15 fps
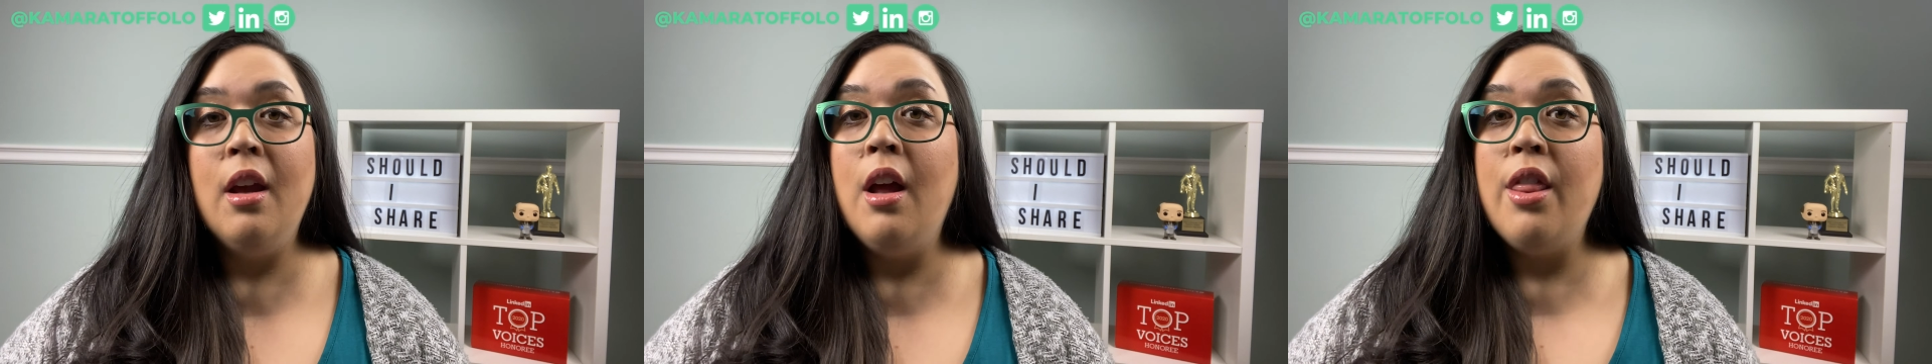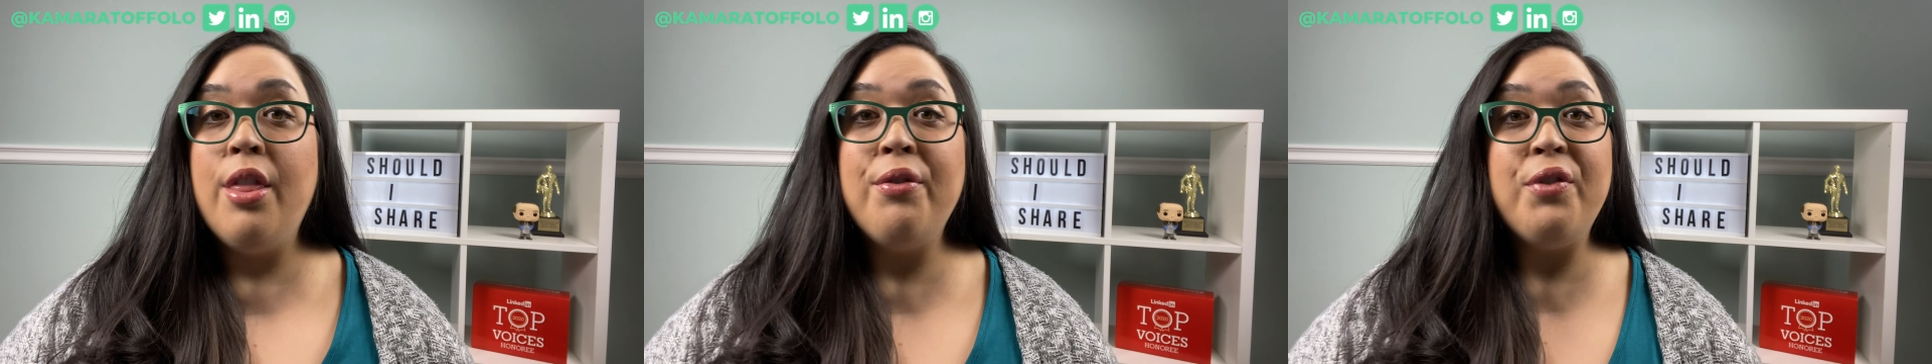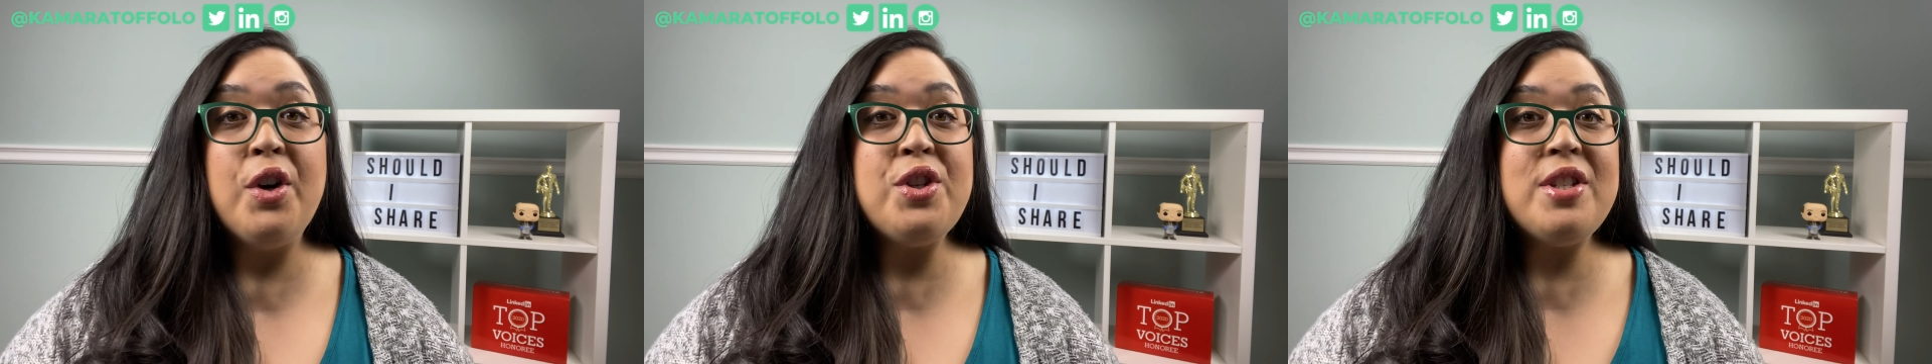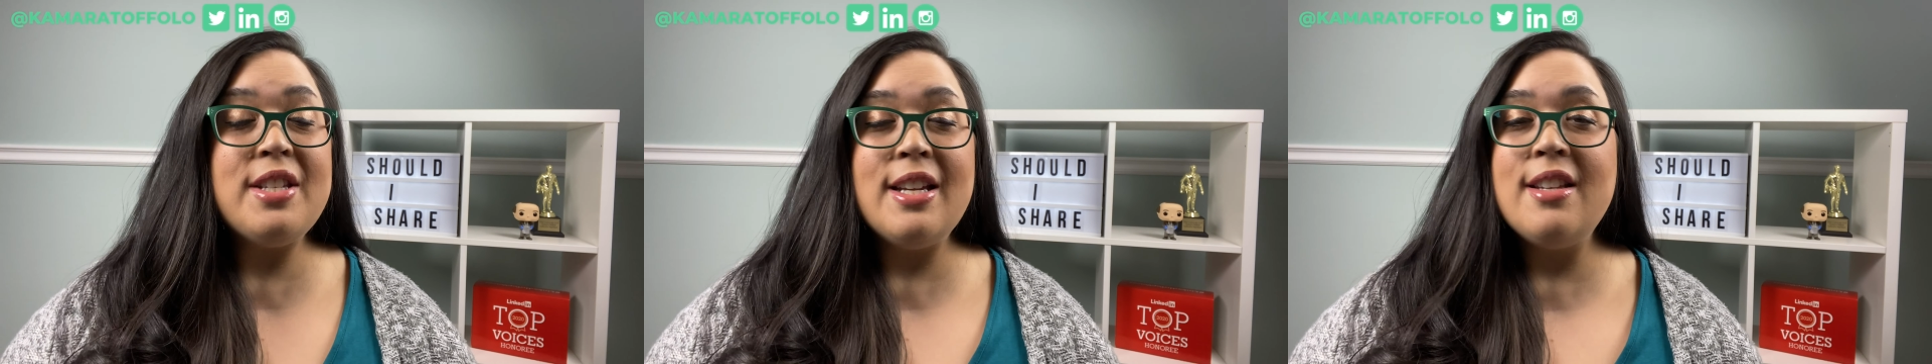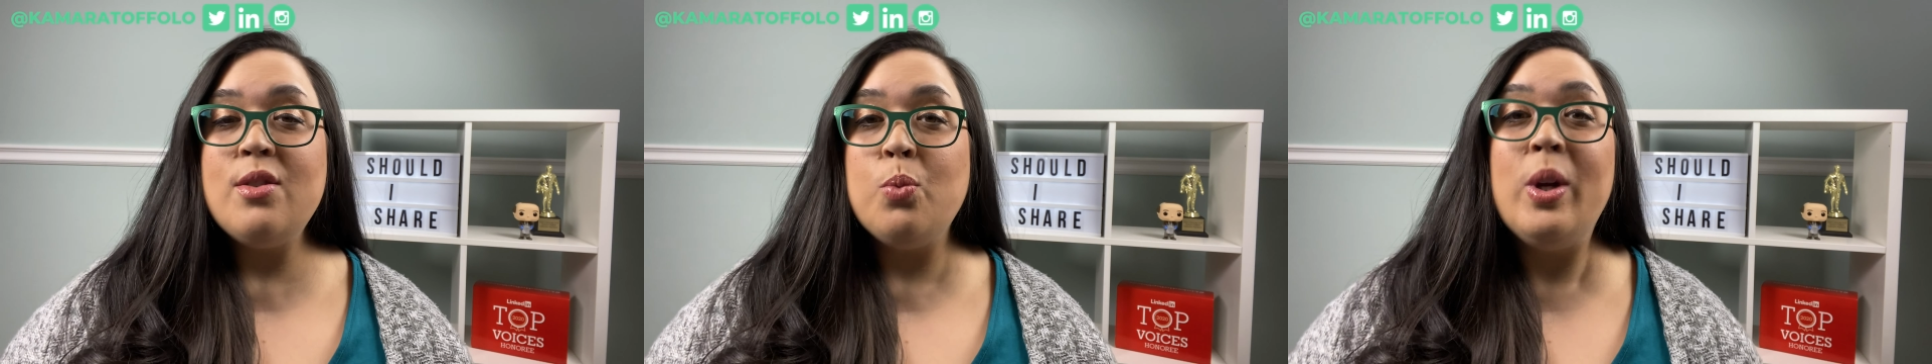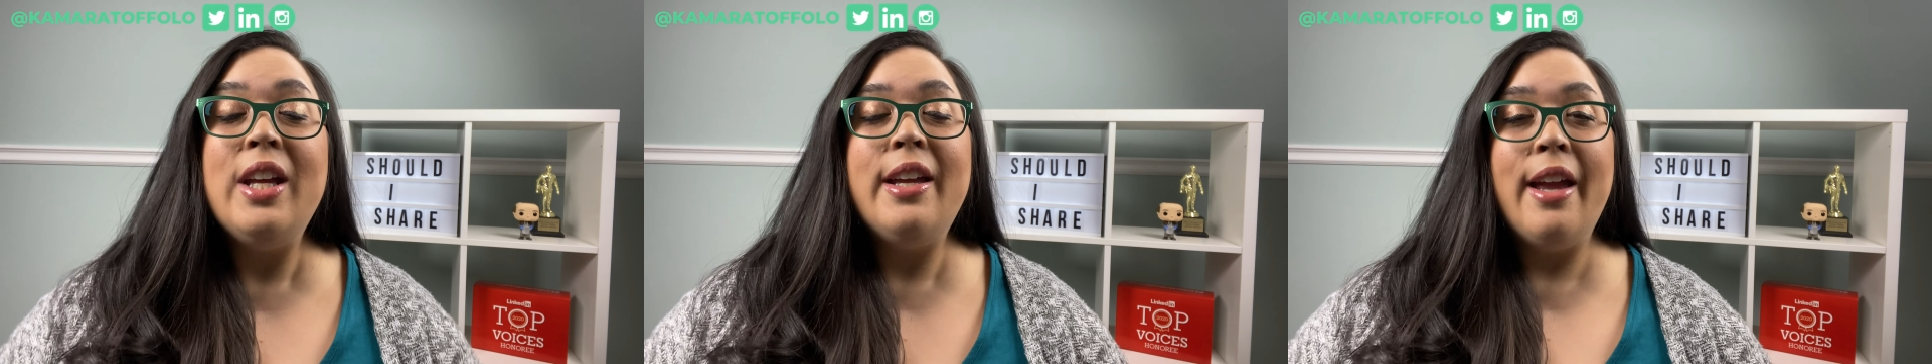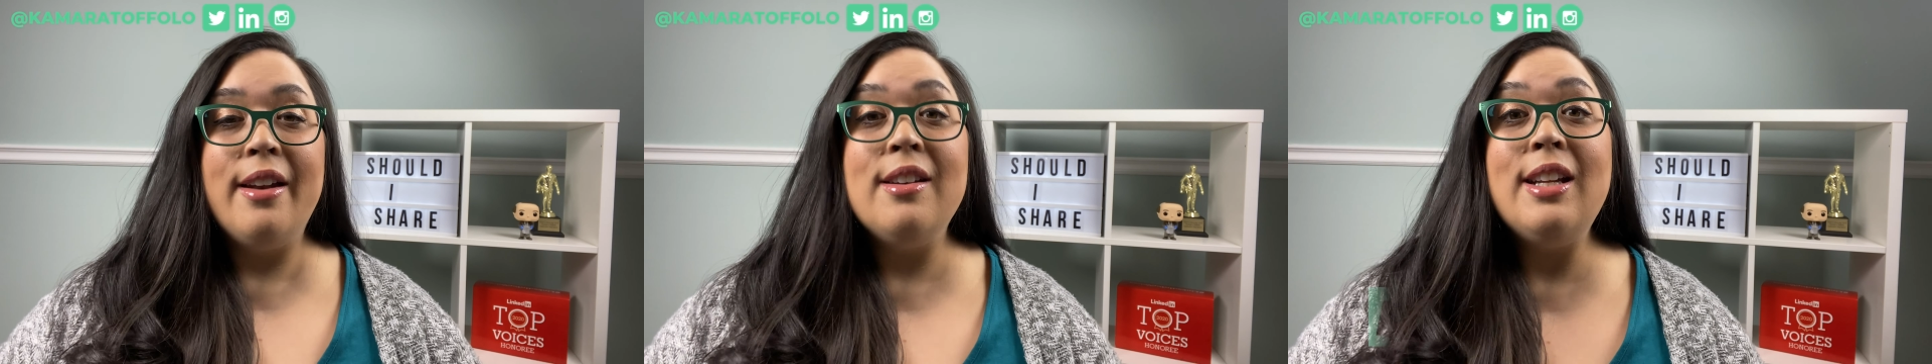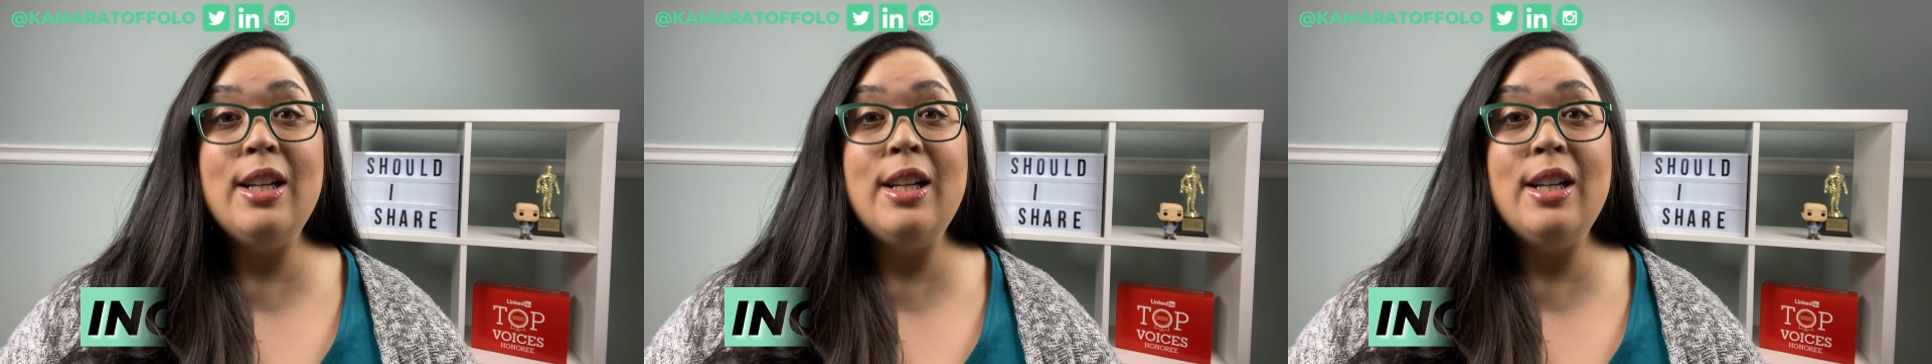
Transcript: The first is we can